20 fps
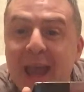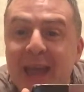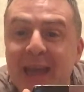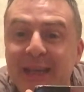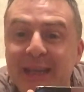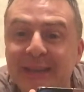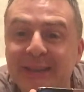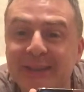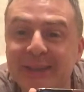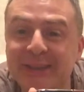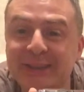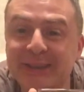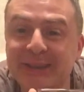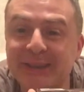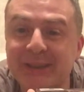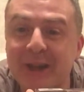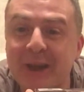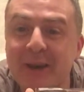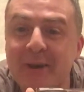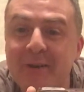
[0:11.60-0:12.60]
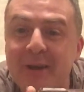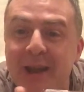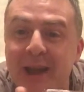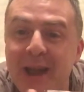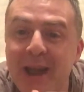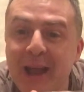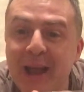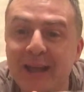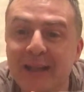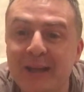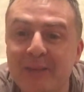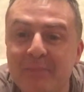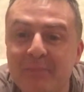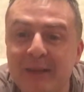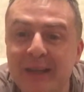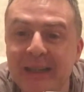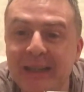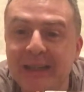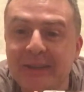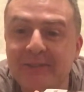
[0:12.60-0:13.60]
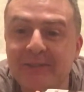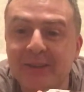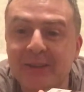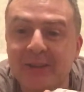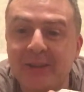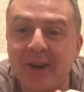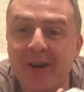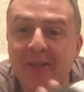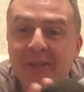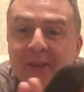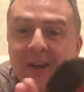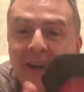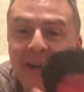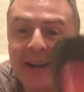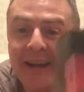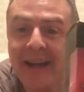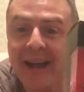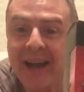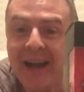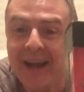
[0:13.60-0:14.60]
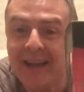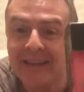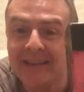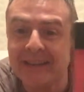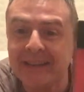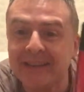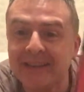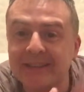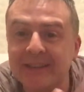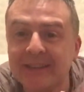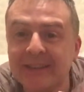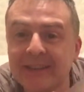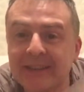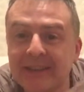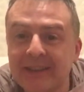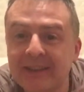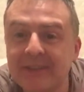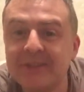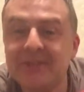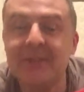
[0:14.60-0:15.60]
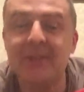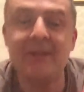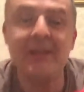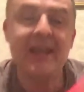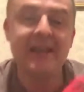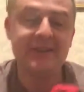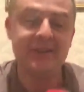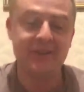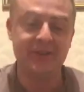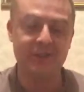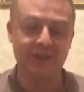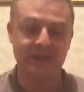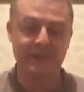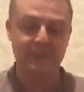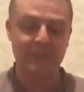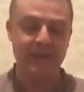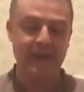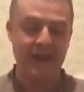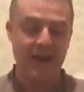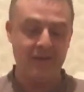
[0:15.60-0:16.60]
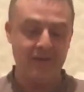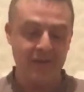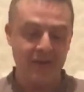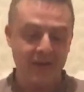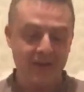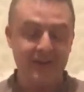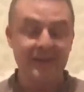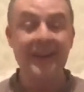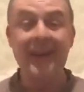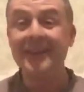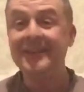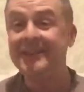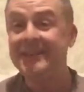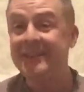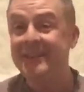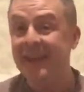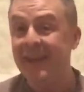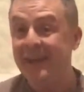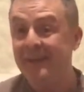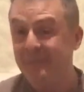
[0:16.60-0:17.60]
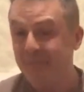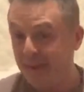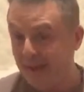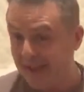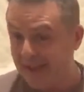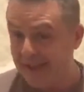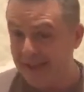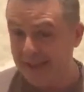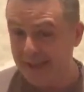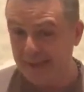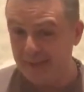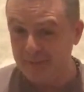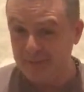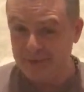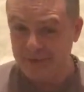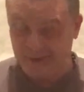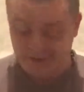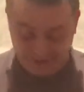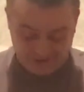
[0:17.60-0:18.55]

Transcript: ages ago and completely forgot that I had it. So let's just bring it out. 99p it was